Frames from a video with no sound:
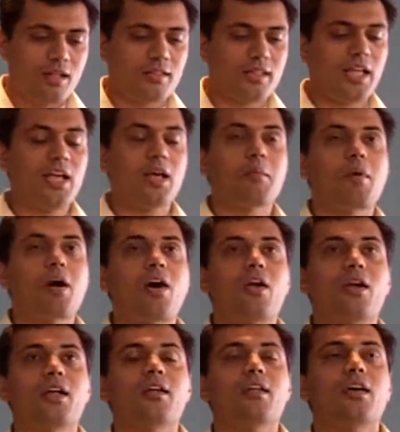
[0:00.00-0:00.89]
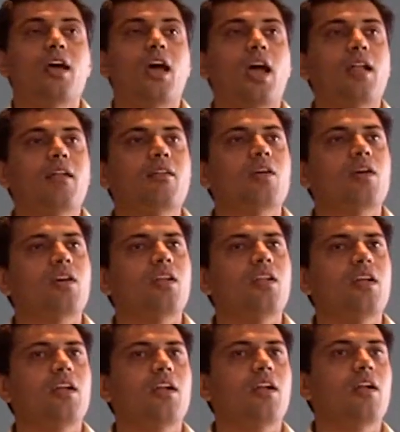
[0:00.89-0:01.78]
Think about it. And
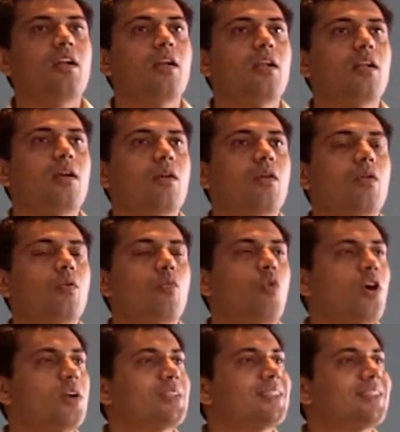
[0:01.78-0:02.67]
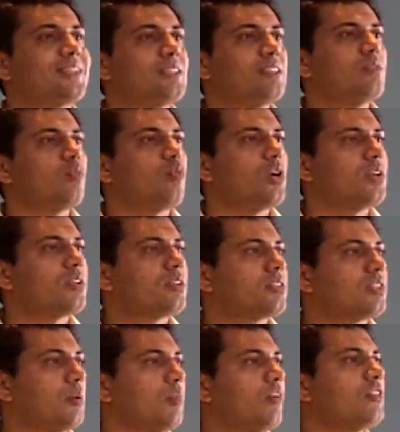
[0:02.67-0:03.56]
what's what
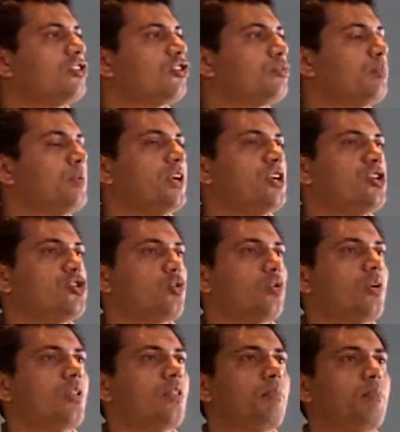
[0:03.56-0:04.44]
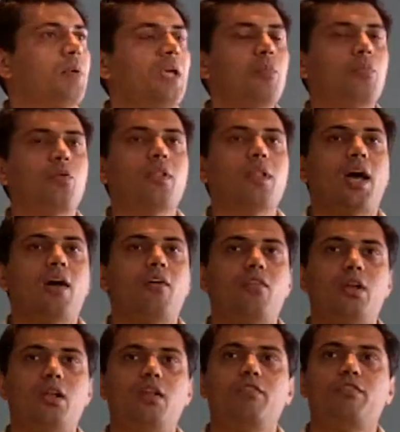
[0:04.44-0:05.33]
some of the spiritual people have
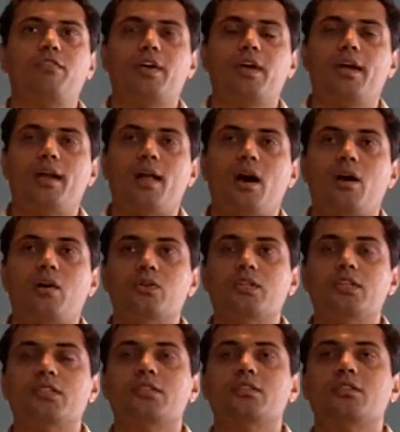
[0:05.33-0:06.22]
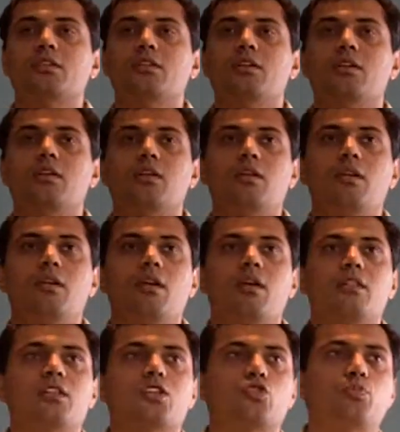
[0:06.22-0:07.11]
really figured out is
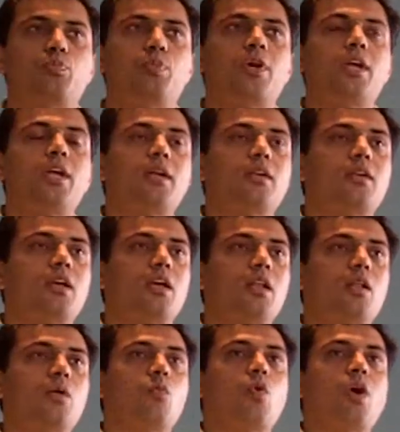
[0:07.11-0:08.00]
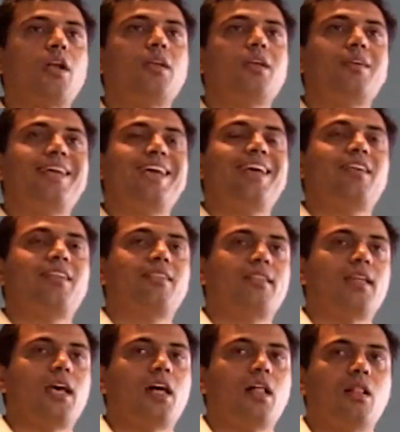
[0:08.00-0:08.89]
the spirit in the one day
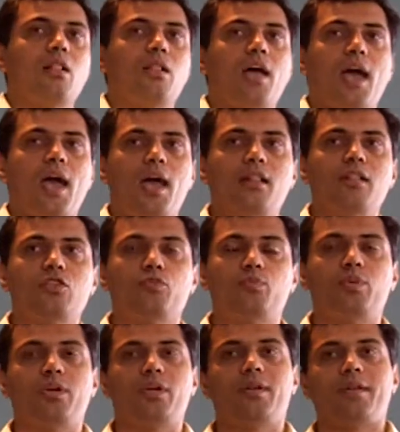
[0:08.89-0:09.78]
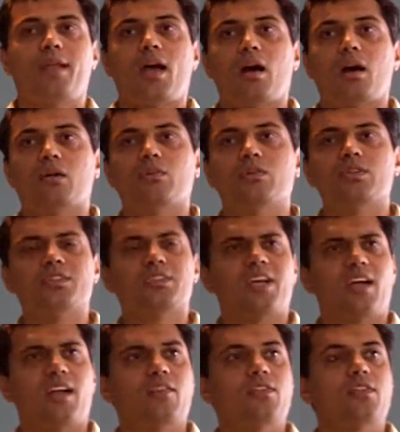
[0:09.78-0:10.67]
cell and the spirit now is
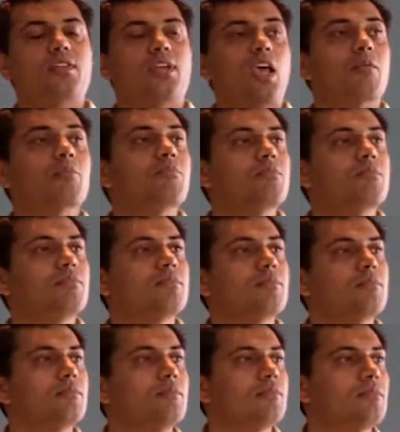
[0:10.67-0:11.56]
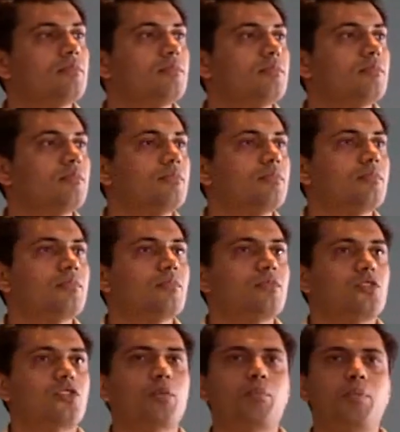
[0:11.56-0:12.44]
kind of the same.
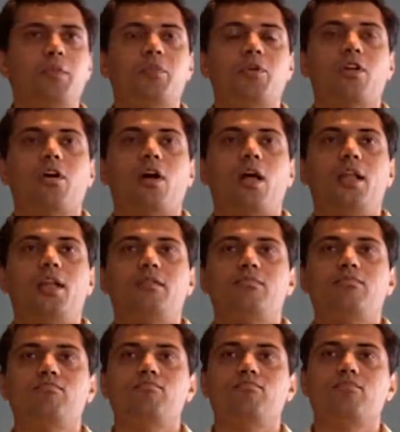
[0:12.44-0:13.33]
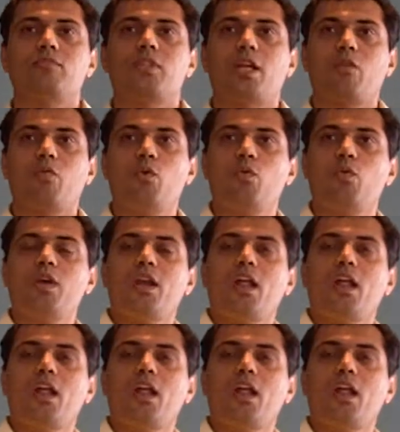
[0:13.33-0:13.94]
Some people call it like we were